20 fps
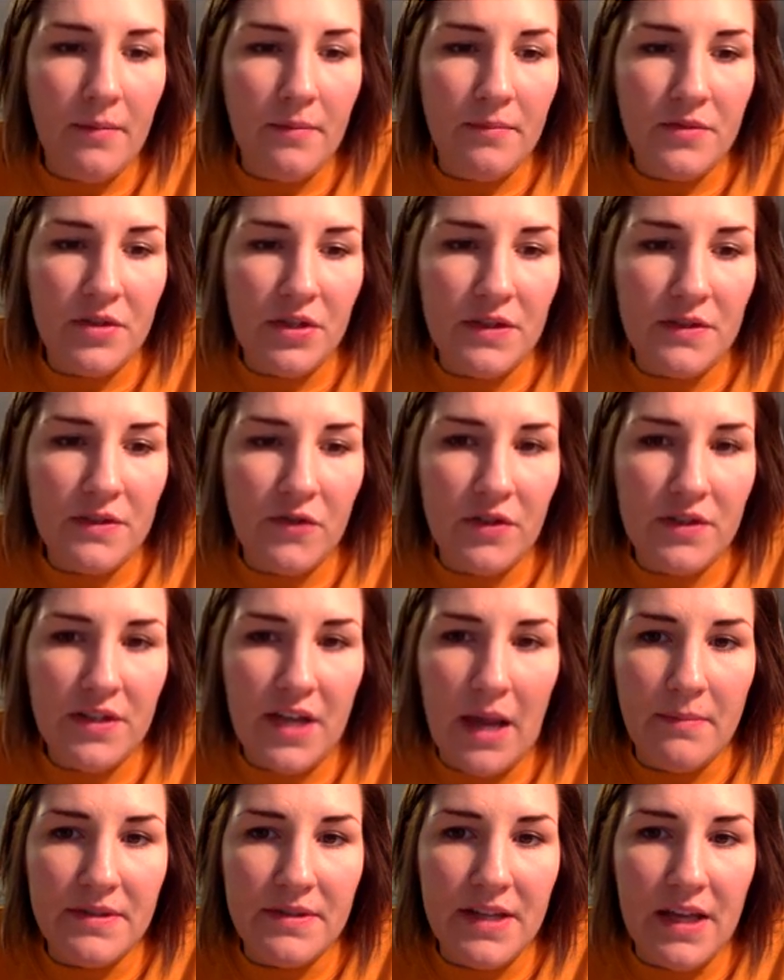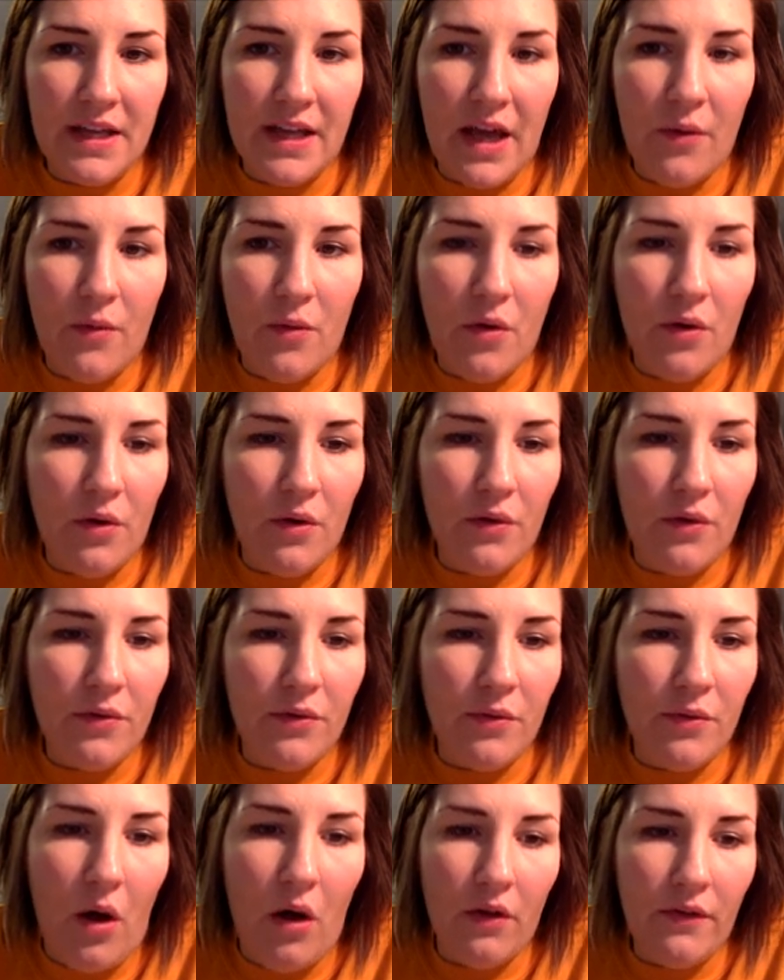Just for time's sake, I won't go
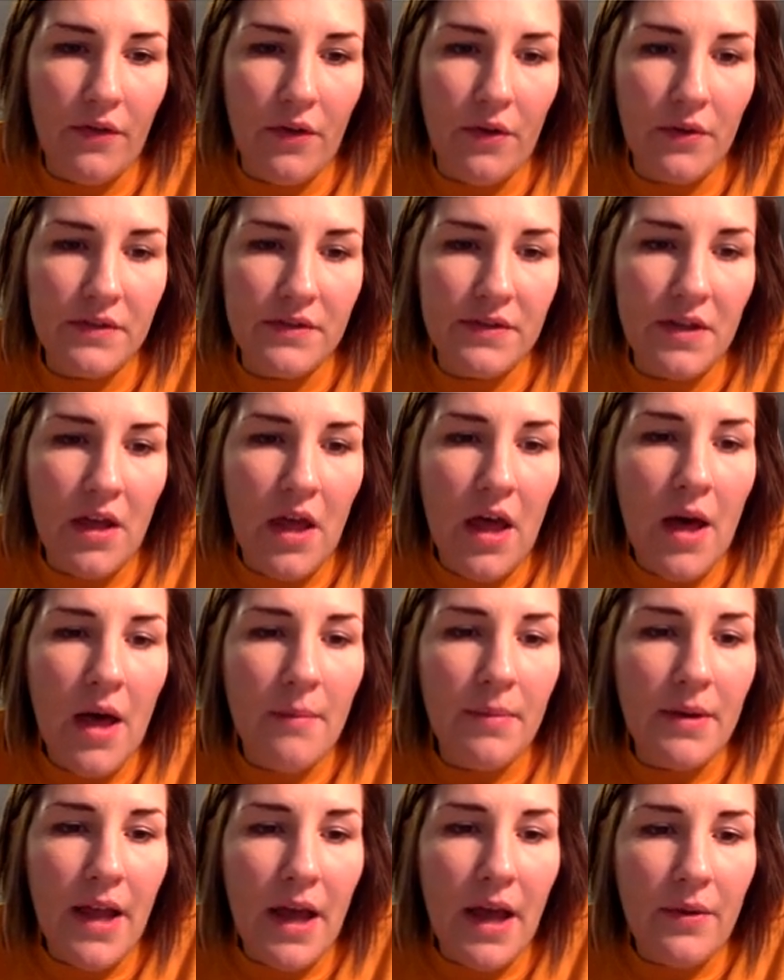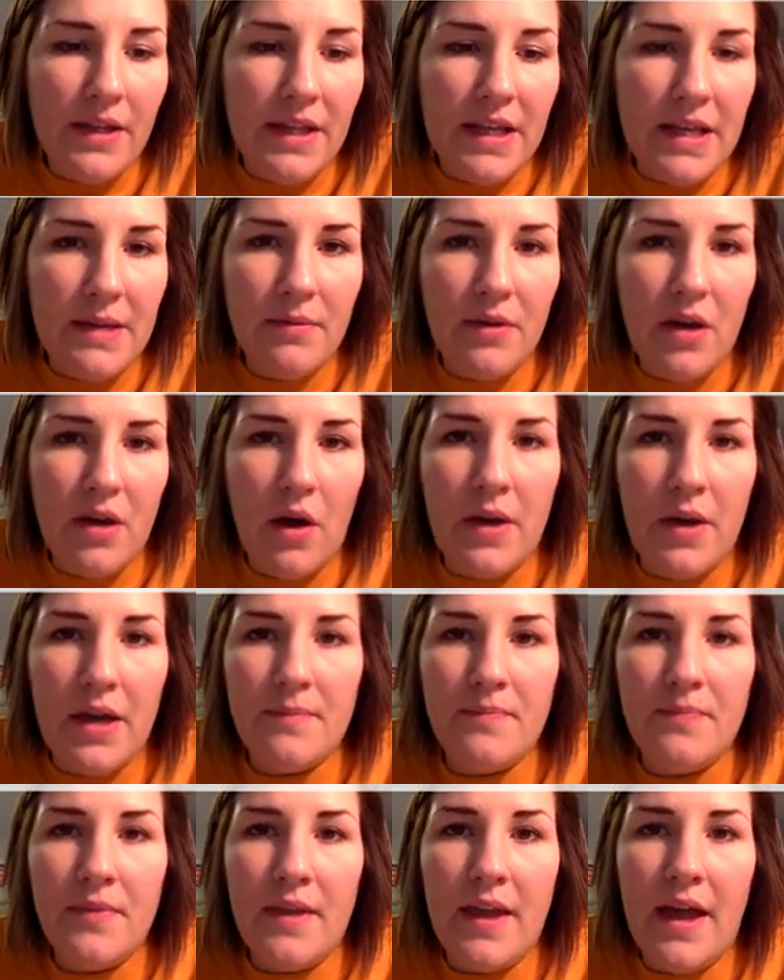through all of those. But I would keep
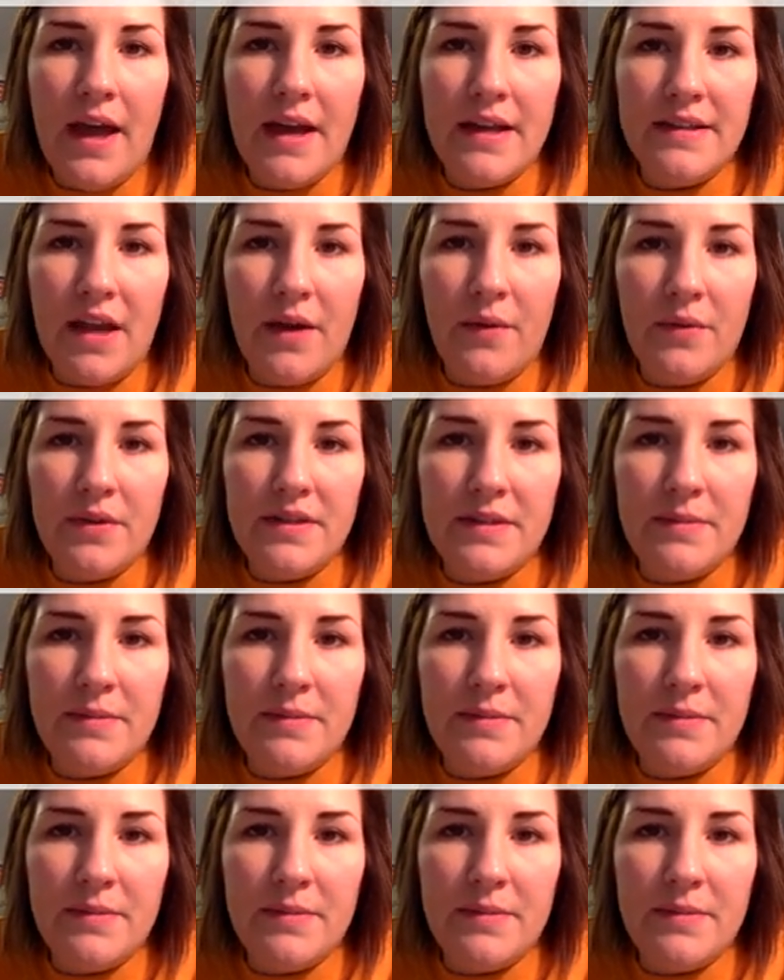going as I was